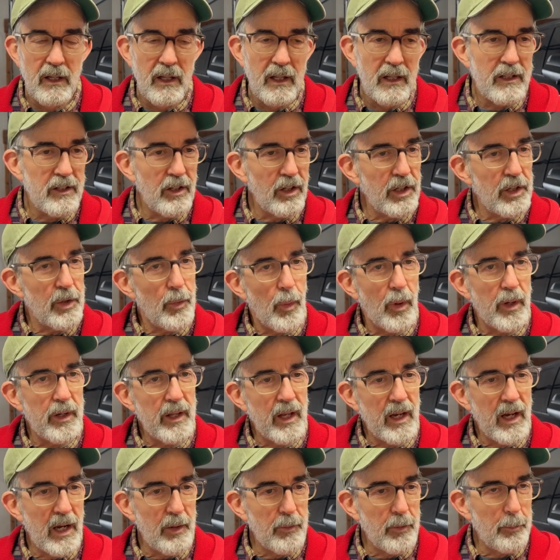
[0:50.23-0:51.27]
The only one
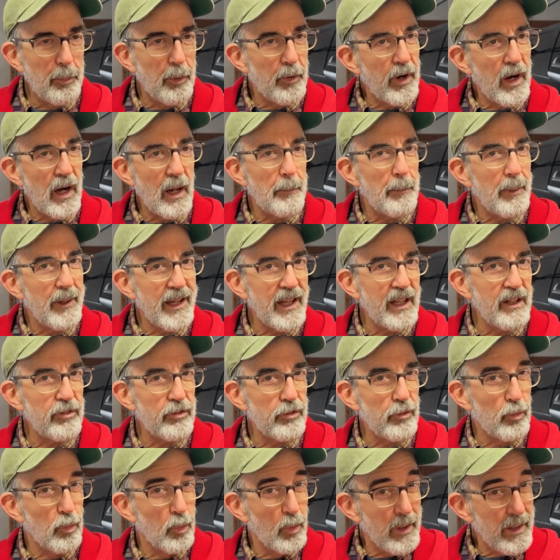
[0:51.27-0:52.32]
that I would put it up against
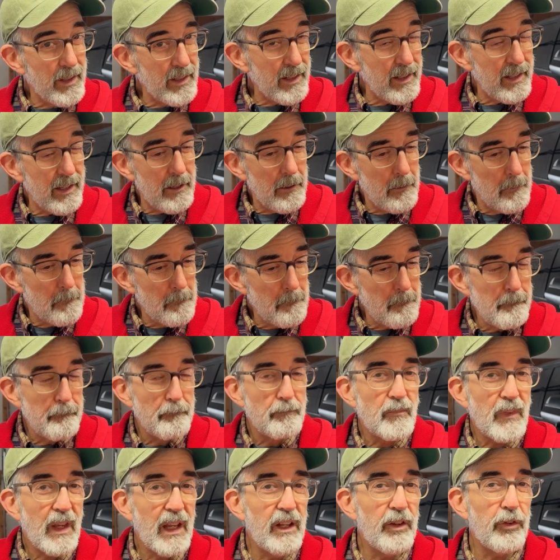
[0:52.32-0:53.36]
really
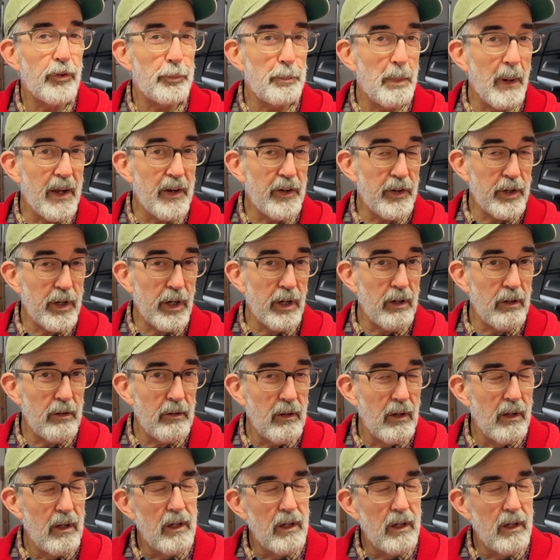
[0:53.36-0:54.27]
is Spyderco.